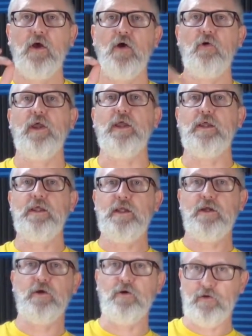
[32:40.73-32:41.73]
Okay,
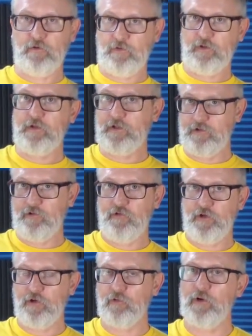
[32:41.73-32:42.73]
here, you can just
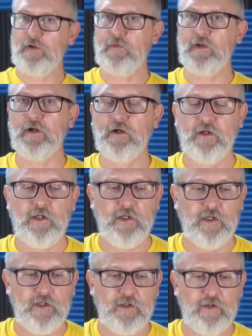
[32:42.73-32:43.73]
hear it right there.
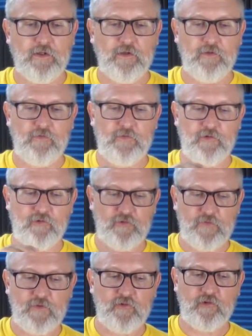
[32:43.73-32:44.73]
The
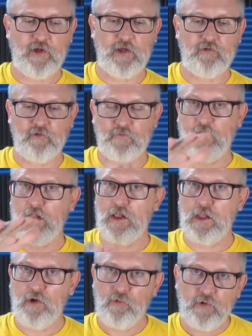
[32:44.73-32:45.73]
synthesizer, the
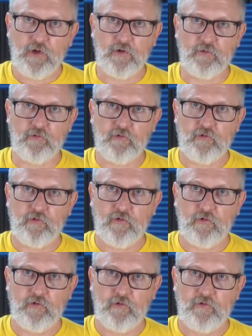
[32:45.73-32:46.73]
low notes,
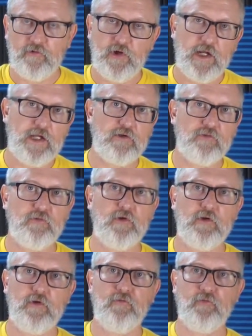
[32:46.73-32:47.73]
changed
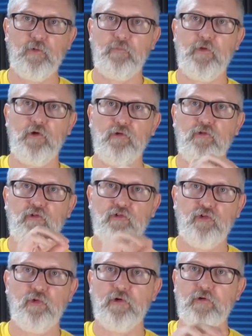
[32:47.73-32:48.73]
from those
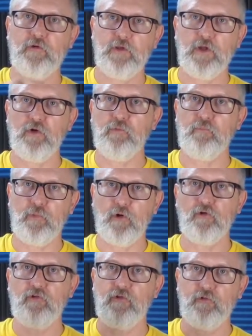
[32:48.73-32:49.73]
short little
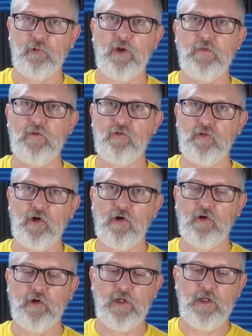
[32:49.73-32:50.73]
bursts throughout the
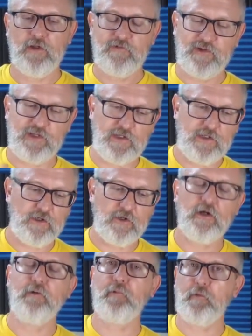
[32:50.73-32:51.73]
song to here.
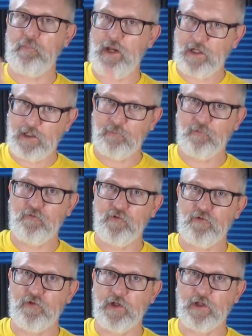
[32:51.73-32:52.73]
I'm going to back it up a few
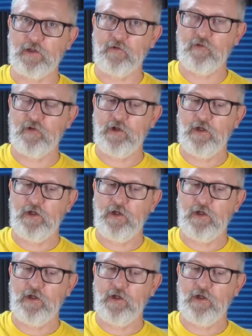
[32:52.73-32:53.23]
seconds.